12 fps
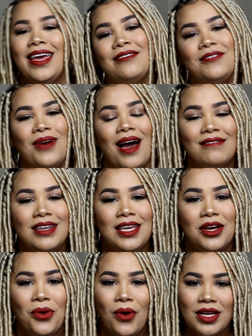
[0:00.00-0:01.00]
If you have any
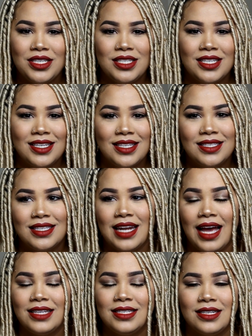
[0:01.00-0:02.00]
questions that
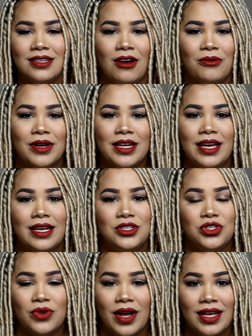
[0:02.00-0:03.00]
I didn't already
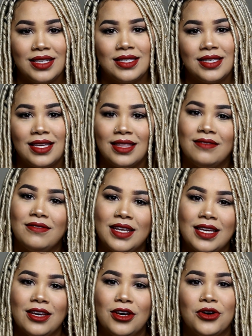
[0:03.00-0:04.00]
address in the
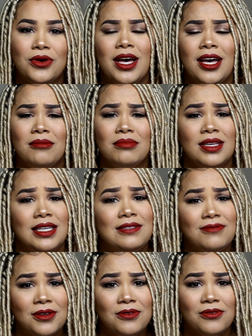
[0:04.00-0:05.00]
video, please
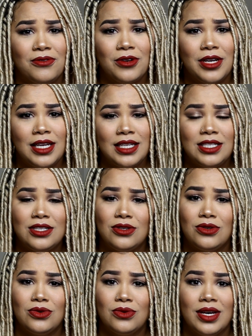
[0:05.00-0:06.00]
feel free
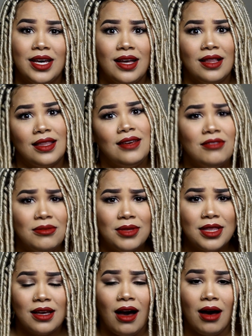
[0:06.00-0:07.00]
to leave them
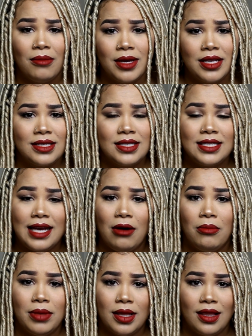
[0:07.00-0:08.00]
in the comments
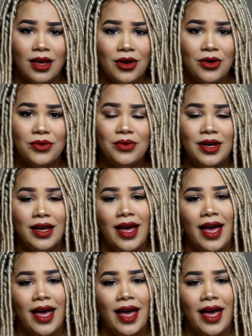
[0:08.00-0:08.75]
down below,